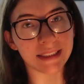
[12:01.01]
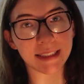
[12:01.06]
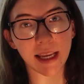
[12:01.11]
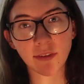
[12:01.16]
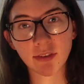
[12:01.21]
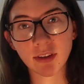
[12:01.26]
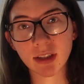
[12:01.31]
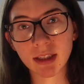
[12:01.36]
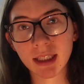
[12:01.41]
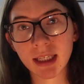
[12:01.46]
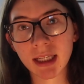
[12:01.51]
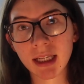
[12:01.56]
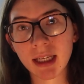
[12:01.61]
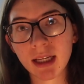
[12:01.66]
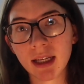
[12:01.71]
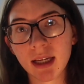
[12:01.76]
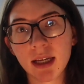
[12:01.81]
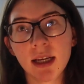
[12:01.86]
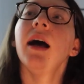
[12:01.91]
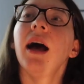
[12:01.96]

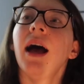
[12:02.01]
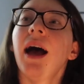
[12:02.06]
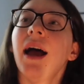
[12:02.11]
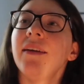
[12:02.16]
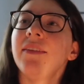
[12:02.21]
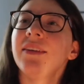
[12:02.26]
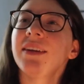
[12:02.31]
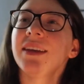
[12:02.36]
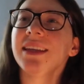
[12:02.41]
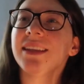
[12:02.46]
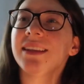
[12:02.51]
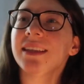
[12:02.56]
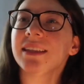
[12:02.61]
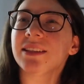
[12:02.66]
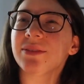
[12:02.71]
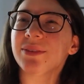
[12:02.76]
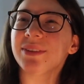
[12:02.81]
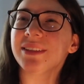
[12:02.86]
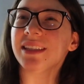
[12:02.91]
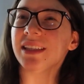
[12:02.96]
definitely, I feel like
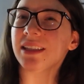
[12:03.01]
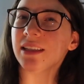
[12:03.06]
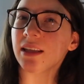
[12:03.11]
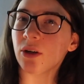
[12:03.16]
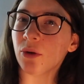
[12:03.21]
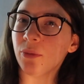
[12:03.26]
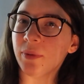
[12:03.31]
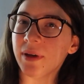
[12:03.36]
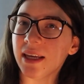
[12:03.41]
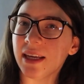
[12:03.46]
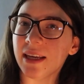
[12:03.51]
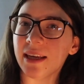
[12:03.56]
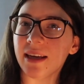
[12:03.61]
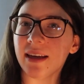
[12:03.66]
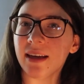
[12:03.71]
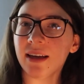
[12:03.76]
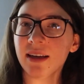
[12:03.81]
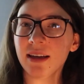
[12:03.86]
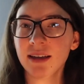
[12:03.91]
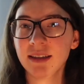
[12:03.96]
this one's a little
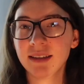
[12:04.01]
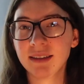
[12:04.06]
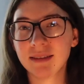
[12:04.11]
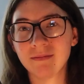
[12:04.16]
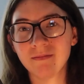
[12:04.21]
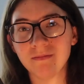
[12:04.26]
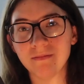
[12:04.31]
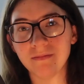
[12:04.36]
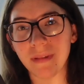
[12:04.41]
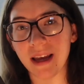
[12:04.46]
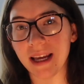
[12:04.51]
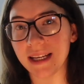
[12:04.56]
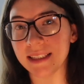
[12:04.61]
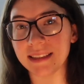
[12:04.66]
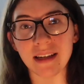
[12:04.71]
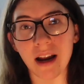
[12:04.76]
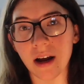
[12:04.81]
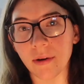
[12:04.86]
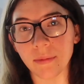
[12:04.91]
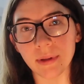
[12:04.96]
bit,
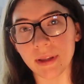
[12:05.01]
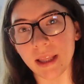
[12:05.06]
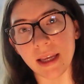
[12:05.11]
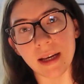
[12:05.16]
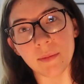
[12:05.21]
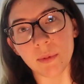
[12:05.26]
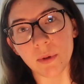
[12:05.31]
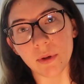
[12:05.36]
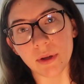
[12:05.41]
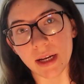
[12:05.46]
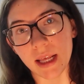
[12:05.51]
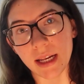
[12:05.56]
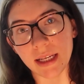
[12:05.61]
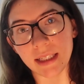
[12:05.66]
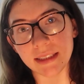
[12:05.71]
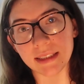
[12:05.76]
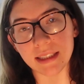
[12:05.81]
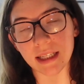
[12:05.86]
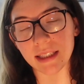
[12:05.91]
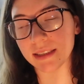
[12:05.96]
it's not relatable in
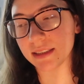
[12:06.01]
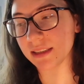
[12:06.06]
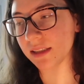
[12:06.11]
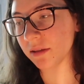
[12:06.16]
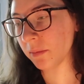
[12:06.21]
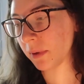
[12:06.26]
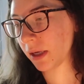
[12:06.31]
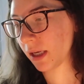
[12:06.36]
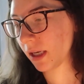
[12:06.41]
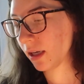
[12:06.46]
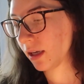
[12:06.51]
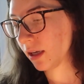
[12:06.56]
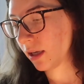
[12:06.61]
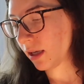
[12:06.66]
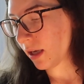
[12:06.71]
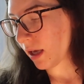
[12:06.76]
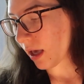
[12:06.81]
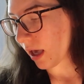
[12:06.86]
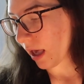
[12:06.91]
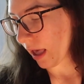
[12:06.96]
any sense to me,
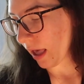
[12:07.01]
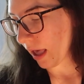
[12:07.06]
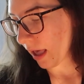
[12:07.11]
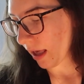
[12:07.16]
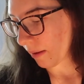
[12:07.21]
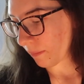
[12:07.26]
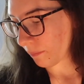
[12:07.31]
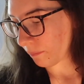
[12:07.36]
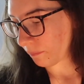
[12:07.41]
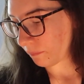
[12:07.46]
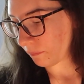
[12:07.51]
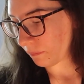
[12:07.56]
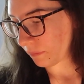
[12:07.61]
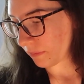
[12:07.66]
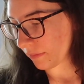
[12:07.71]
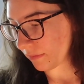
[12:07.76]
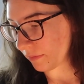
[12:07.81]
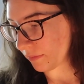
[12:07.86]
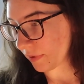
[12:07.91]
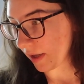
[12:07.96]

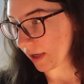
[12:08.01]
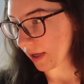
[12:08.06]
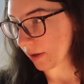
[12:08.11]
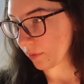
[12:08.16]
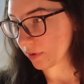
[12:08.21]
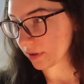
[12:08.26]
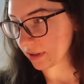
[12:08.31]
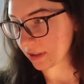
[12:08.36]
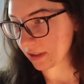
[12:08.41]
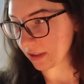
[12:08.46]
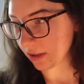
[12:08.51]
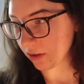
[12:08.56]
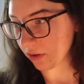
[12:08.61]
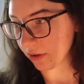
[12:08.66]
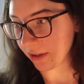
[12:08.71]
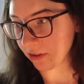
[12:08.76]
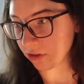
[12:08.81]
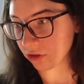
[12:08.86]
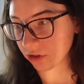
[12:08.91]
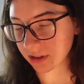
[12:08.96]
but it was still
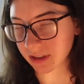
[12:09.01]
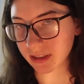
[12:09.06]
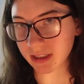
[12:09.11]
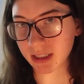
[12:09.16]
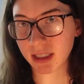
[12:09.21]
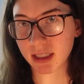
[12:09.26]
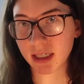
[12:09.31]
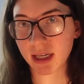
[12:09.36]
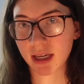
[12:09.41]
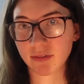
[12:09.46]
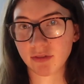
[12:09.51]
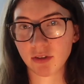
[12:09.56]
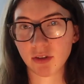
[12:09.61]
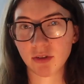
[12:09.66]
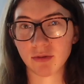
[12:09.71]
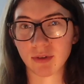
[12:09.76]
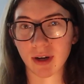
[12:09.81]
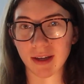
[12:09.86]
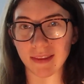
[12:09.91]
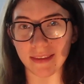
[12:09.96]
interesting if
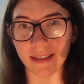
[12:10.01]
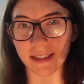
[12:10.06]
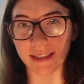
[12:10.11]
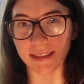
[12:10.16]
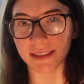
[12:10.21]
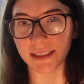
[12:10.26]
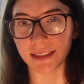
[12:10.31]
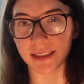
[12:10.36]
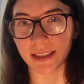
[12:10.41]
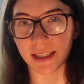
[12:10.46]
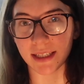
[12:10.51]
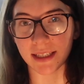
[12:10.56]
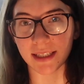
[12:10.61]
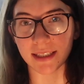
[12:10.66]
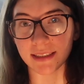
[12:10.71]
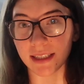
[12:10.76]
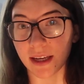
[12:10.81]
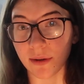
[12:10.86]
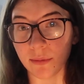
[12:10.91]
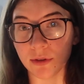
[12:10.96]
you've read this, and like,
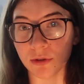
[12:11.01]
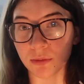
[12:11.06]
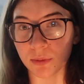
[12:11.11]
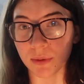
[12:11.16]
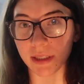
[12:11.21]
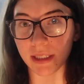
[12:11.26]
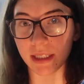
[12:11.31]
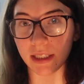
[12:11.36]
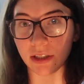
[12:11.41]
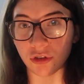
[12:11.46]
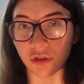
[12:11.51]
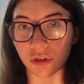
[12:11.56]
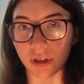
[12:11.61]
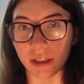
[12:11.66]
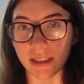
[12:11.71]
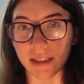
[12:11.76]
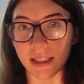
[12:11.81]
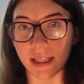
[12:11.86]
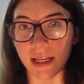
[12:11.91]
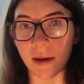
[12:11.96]
because I was really
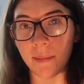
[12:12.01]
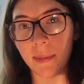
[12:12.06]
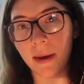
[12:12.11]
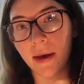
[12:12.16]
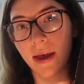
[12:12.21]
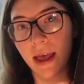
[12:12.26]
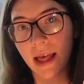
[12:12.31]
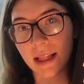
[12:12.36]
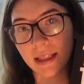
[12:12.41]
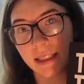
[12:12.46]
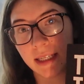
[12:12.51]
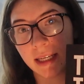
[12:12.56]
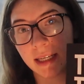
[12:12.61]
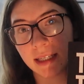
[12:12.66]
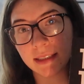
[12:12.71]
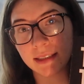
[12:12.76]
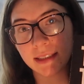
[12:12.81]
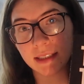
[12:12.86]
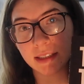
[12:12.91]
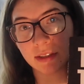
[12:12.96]
intrigued then about
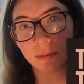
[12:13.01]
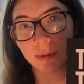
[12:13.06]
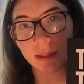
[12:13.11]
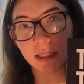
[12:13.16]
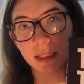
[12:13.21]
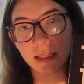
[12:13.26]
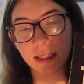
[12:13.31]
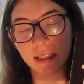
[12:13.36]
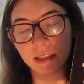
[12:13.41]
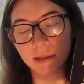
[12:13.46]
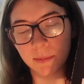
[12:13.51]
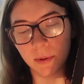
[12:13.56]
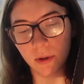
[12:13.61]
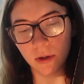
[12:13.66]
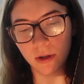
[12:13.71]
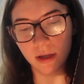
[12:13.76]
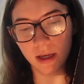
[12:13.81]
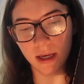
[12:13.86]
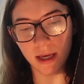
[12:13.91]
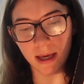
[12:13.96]
Elliot since reading this
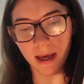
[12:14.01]
book.